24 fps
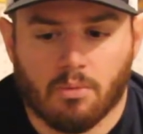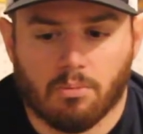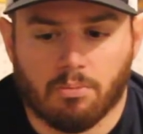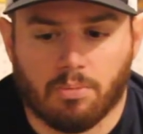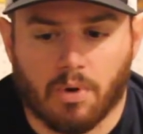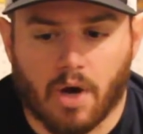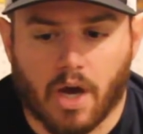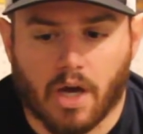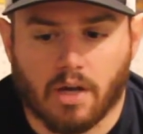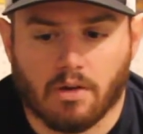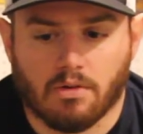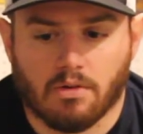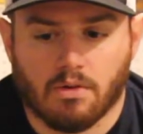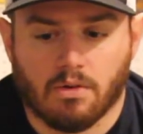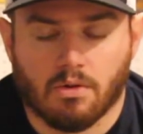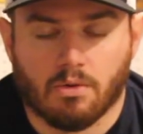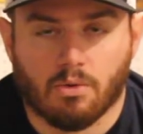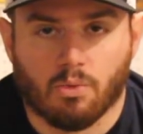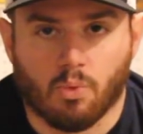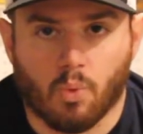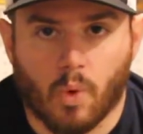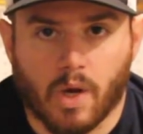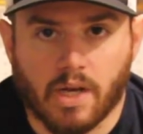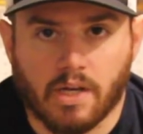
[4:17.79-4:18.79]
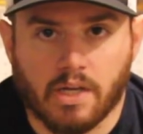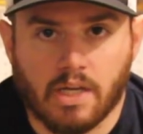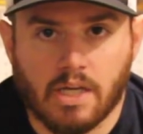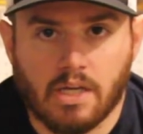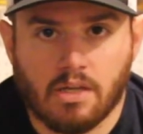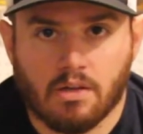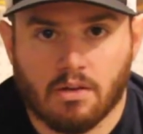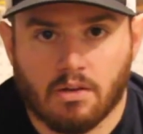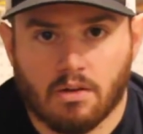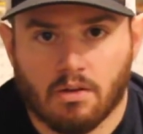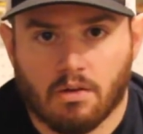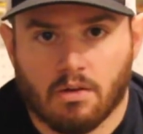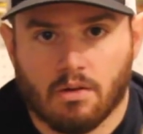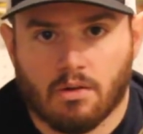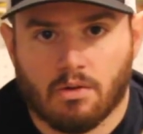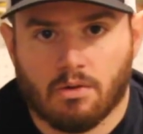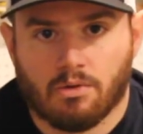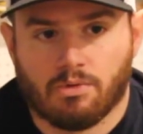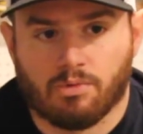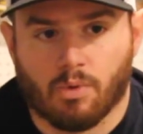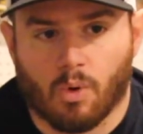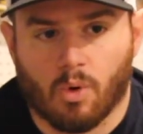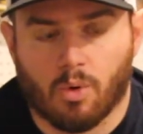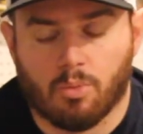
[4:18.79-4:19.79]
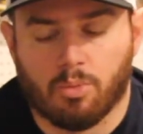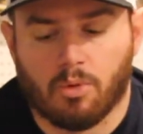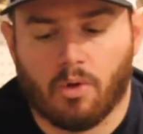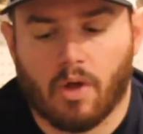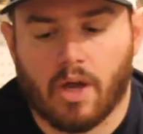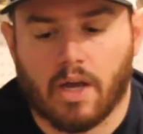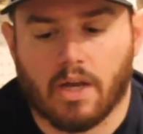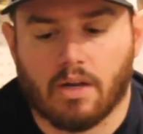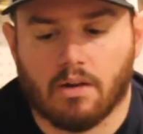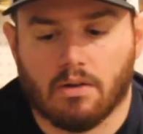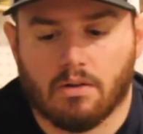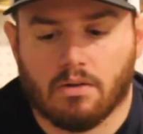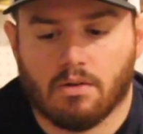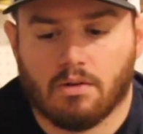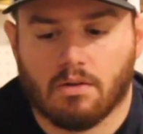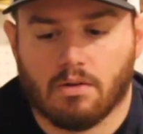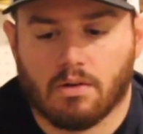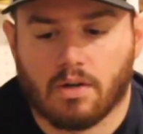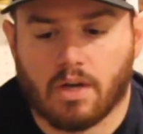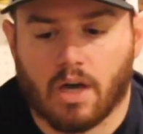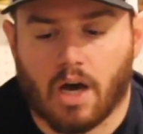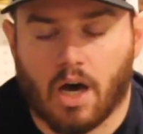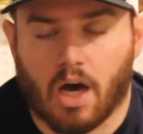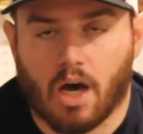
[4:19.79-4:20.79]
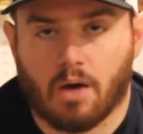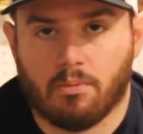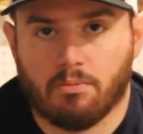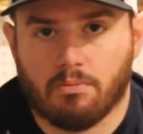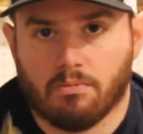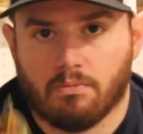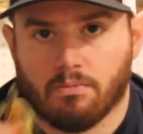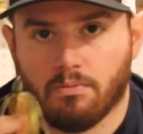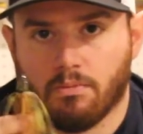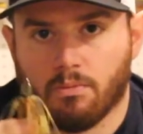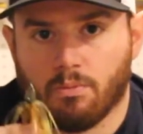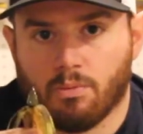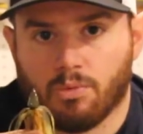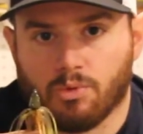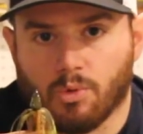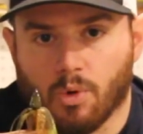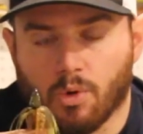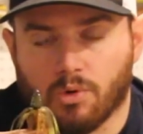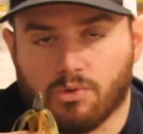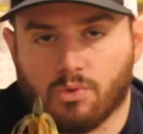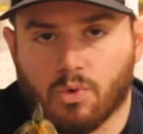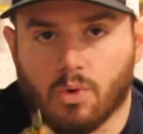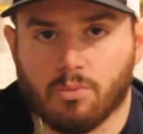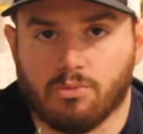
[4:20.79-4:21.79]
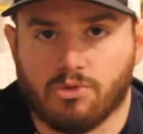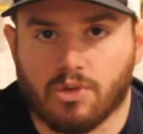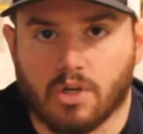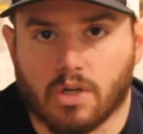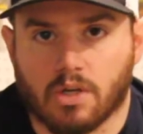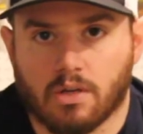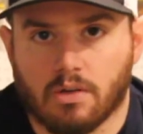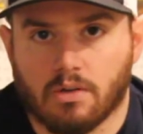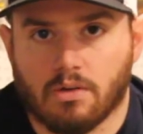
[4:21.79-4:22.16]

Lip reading: But windy, throw a blade. Calm, throw a swim jig.